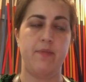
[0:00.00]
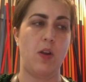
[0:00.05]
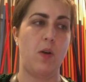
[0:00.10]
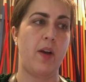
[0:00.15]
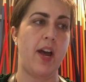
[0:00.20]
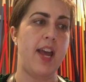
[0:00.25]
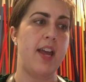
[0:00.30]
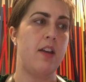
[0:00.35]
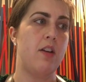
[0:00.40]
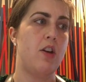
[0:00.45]

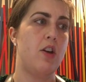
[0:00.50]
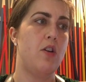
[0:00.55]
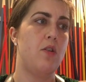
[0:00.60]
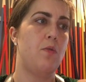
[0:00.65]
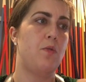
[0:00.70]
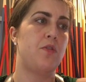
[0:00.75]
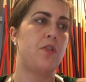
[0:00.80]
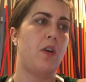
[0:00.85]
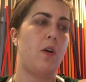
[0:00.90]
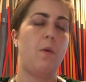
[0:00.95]
Okay?
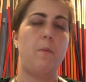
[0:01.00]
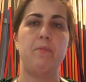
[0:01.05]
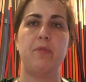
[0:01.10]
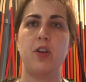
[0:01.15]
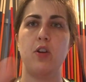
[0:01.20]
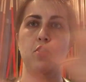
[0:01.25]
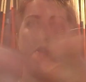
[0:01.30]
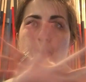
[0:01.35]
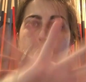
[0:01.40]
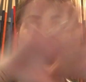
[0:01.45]
So
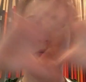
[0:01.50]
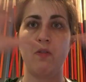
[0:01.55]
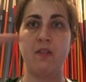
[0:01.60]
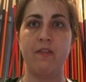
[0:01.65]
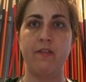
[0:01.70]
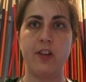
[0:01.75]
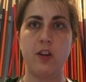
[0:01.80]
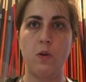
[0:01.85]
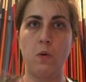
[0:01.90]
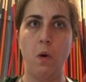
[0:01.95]
to
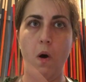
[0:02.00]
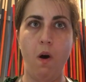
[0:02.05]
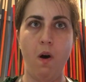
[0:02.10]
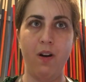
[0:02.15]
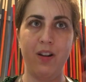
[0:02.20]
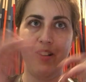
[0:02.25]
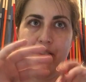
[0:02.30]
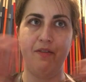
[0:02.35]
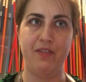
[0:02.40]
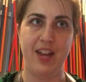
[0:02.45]
review
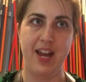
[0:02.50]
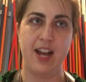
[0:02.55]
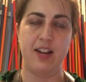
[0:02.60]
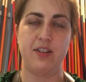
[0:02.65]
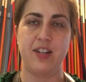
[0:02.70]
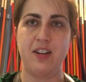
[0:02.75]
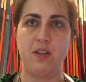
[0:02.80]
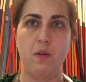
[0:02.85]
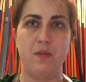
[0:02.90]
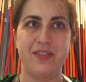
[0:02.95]
all of that,
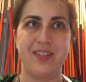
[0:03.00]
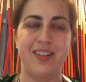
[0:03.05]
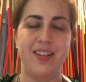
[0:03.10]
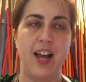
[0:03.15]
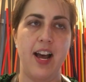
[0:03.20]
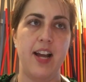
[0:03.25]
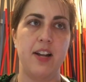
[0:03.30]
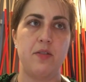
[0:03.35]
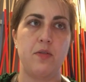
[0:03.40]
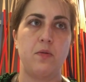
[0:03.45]
I know it's a
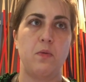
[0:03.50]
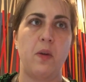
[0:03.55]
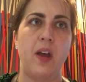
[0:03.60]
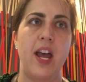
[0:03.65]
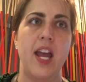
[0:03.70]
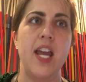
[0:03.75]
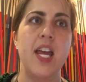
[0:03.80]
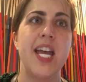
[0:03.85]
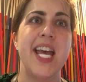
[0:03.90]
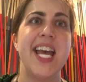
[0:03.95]
lot,
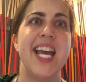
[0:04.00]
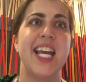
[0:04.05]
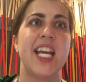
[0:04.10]
okay?